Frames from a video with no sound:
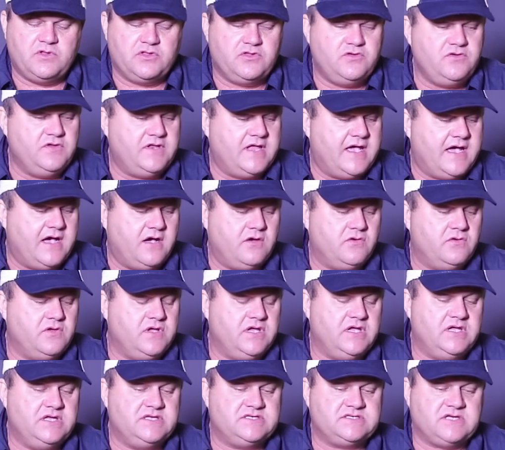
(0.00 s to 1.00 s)
will do now
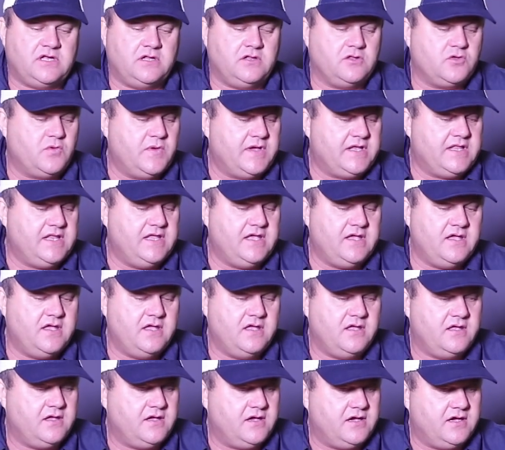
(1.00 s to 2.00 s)
is I'll quickly
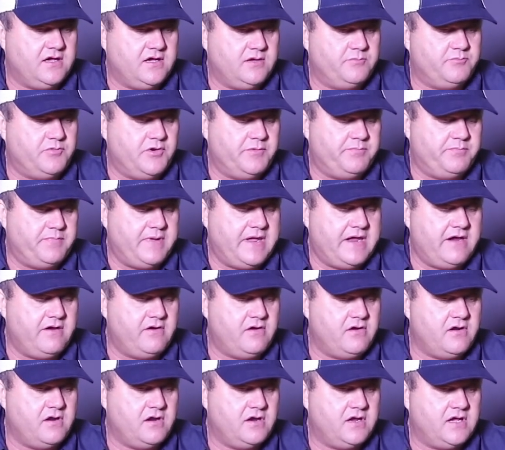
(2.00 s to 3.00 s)

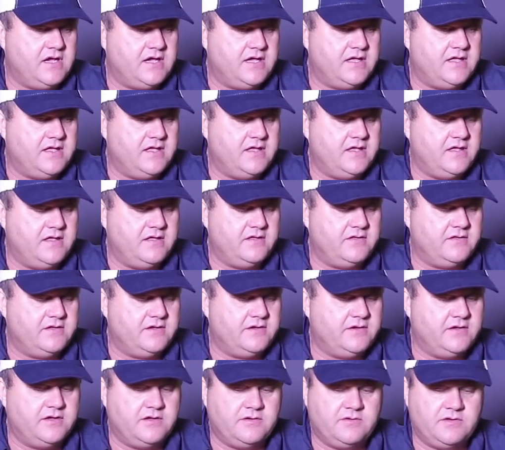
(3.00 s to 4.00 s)
prepare a
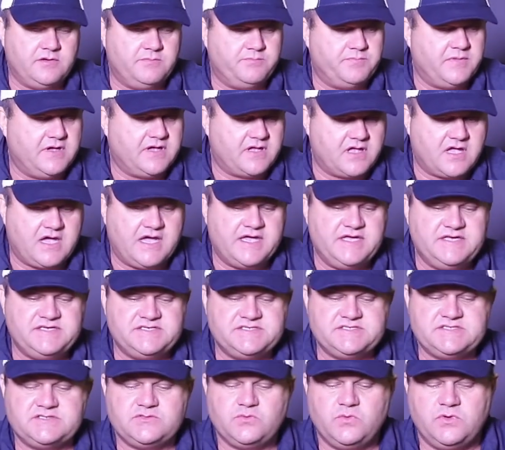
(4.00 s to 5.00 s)

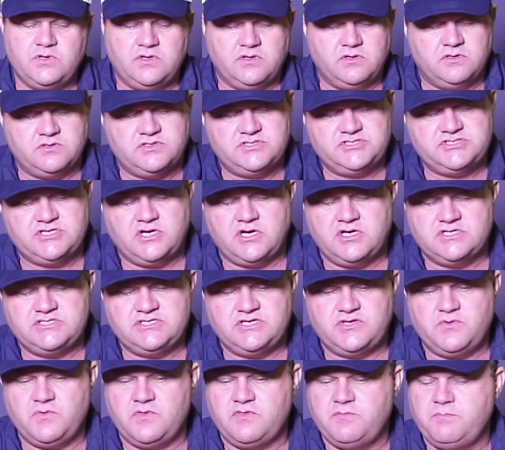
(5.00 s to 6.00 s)
case. We'll charge
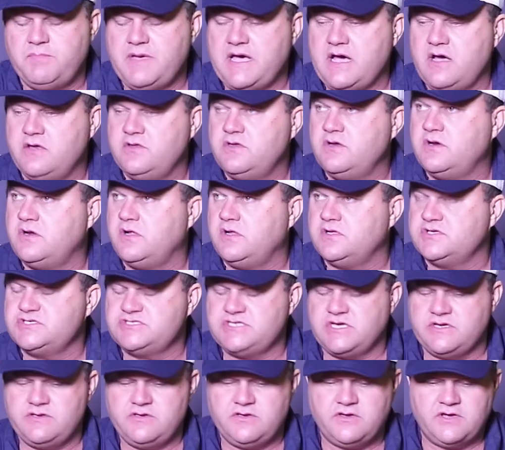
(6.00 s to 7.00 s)
it with powder. I'll
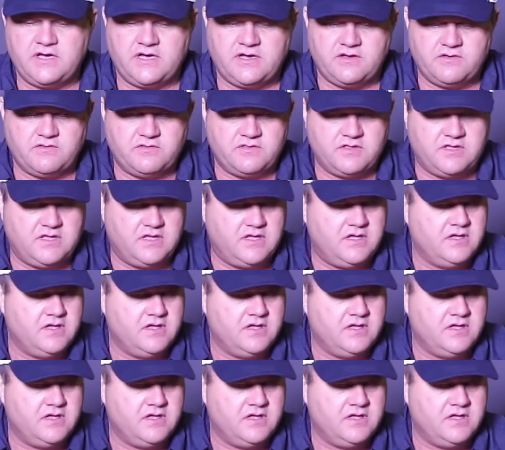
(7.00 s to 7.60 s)
show you how